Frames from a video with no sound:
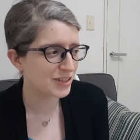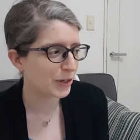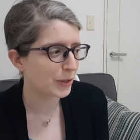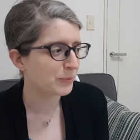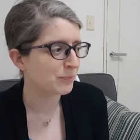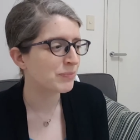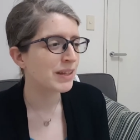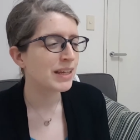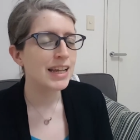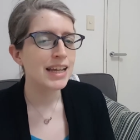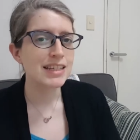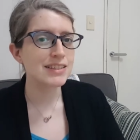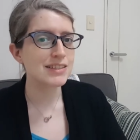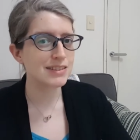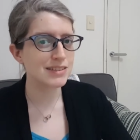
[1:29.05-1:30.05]
so
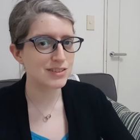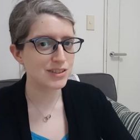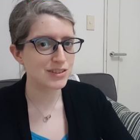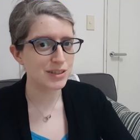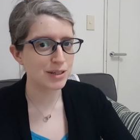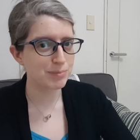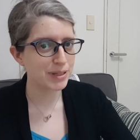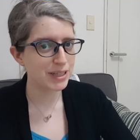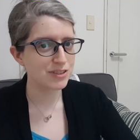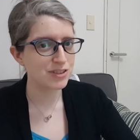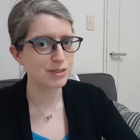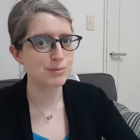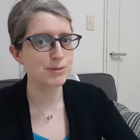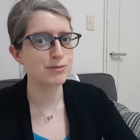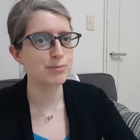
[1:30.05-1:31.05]
this is just a big
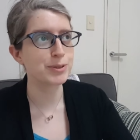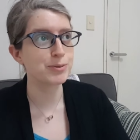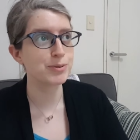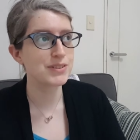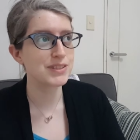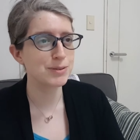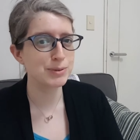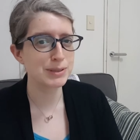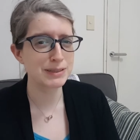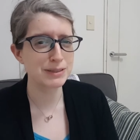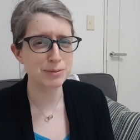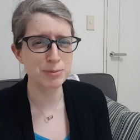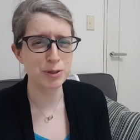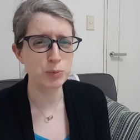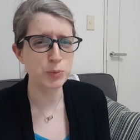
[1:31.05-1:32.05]
adjustment for me. We'll see what's
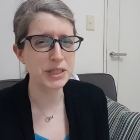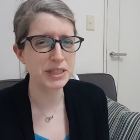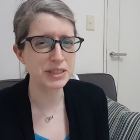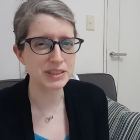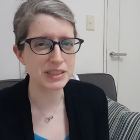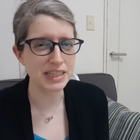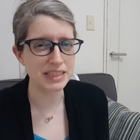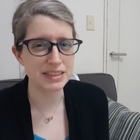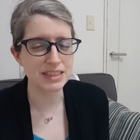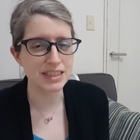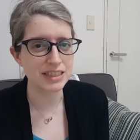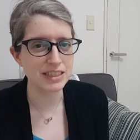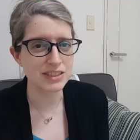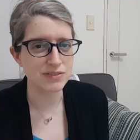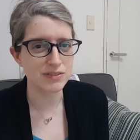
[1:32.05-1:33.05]
gonna be weird
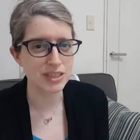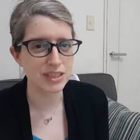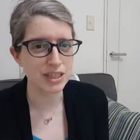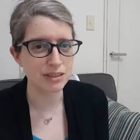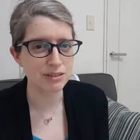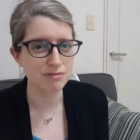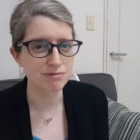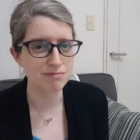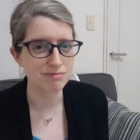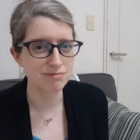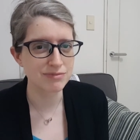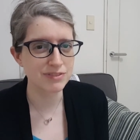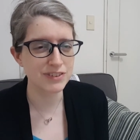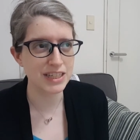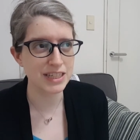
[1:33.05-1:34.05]
editing this video
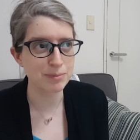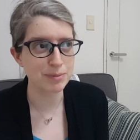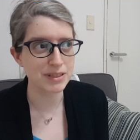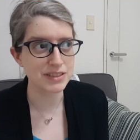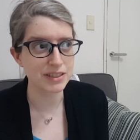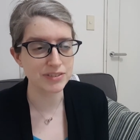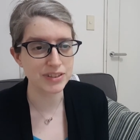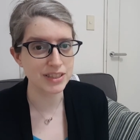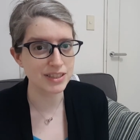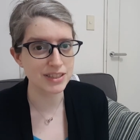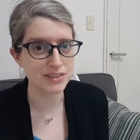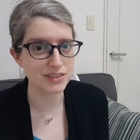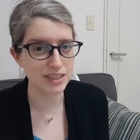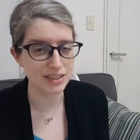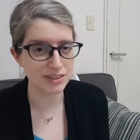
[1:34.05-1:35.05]
seeing myself like
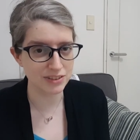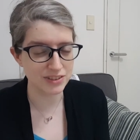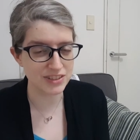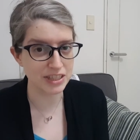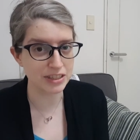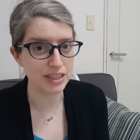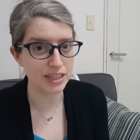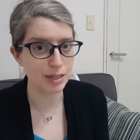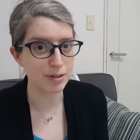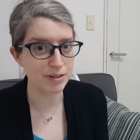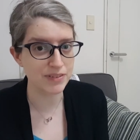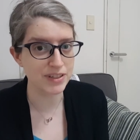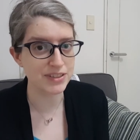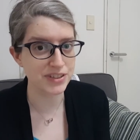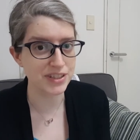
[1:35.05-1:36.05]
this, like staring at my
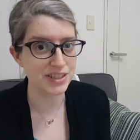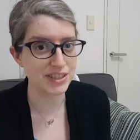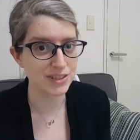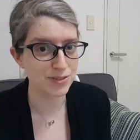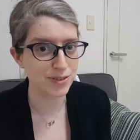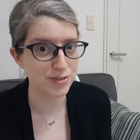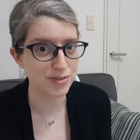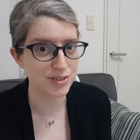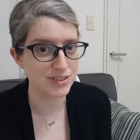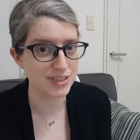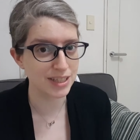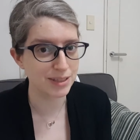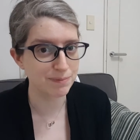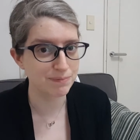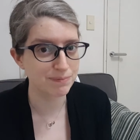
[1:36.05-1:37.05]
face like this for the first
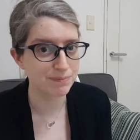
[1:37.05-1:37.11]
time.